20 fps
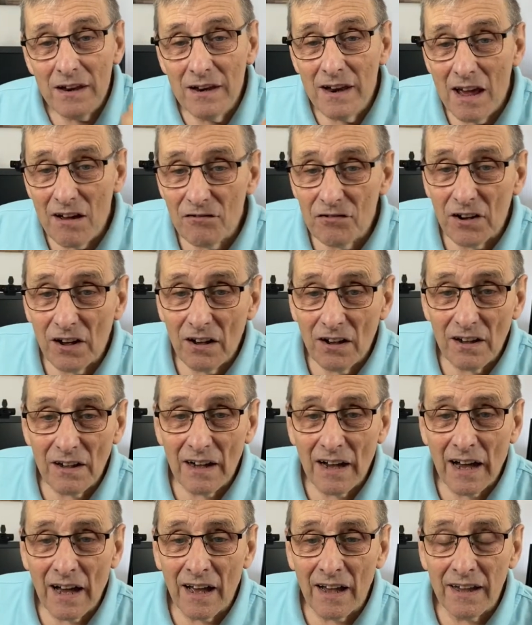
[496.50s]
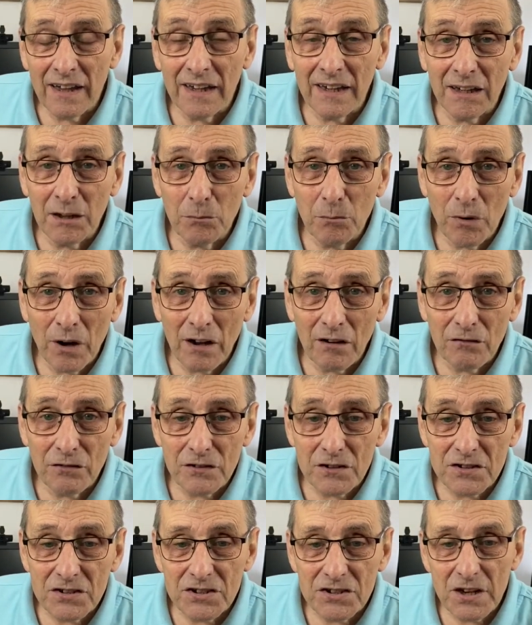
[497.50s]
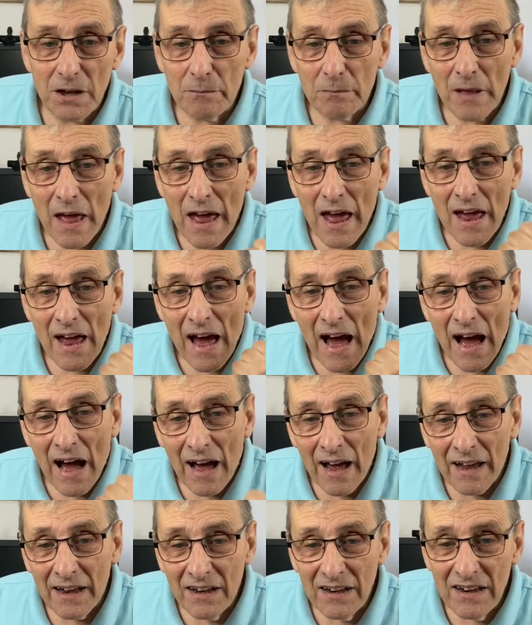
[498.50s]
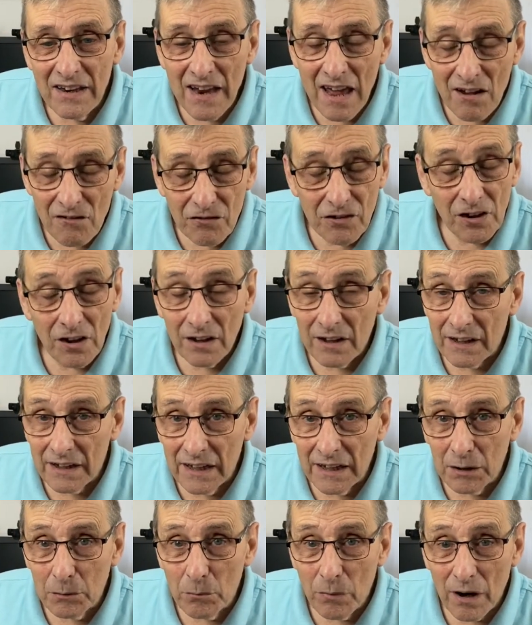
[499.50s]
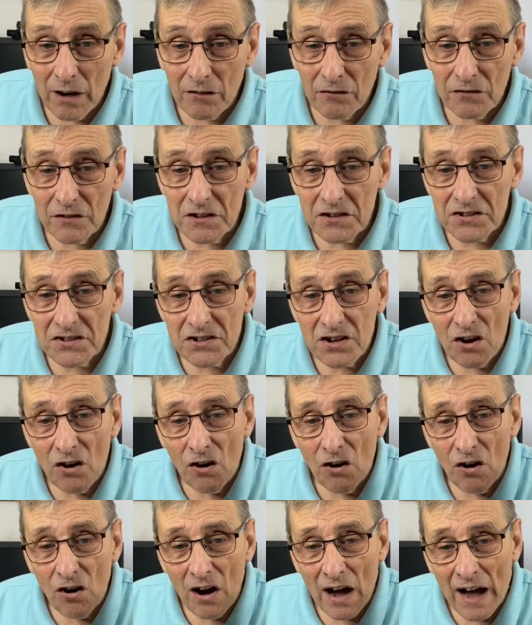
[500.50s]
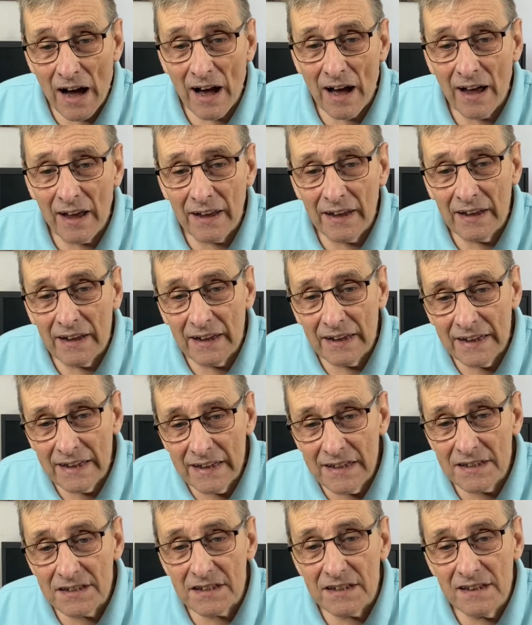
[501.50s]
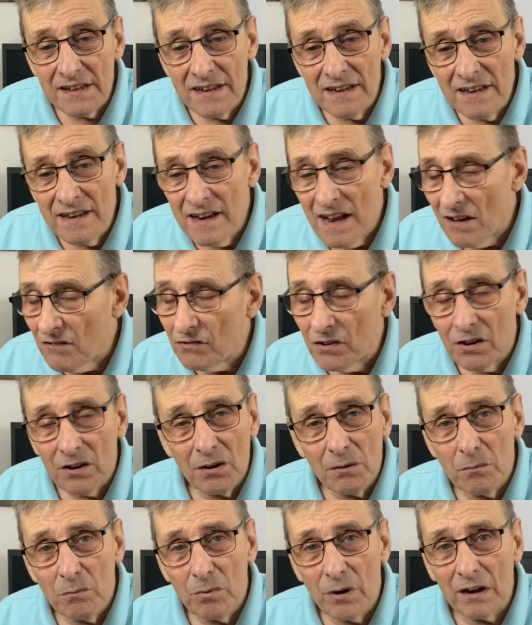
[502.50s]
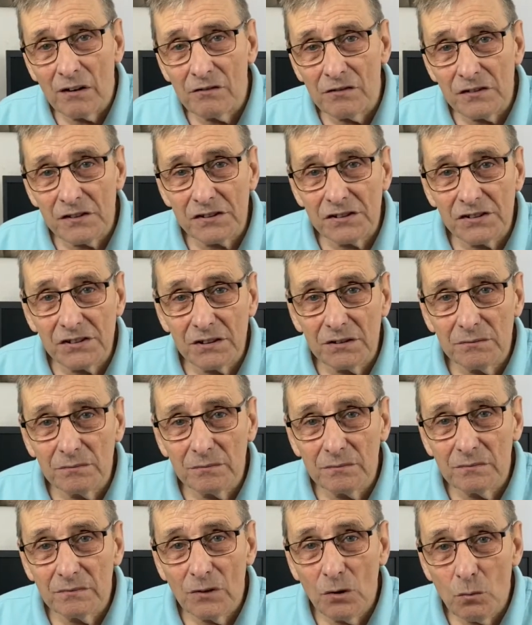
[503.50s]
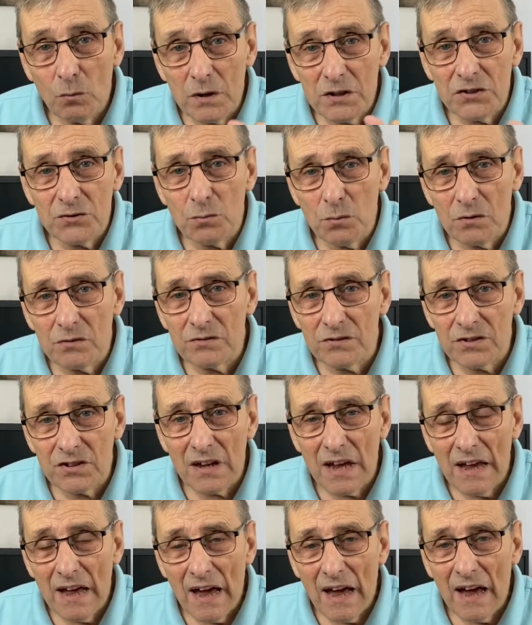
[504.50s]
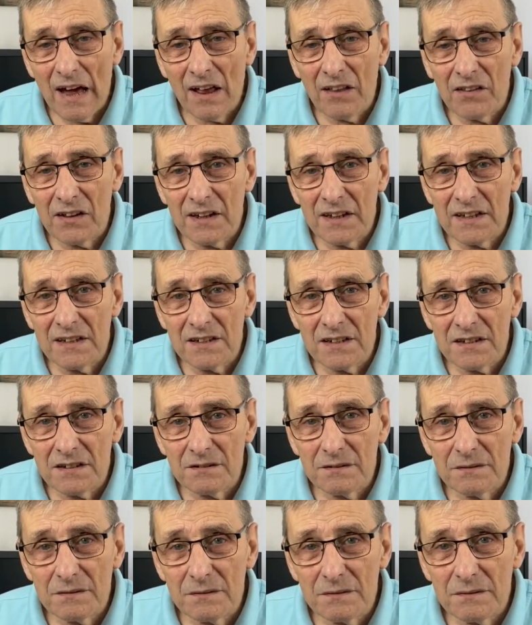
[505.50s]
Never I eat breakfast. I never eat breakfast, or I eat never breakfast. Which ones are these?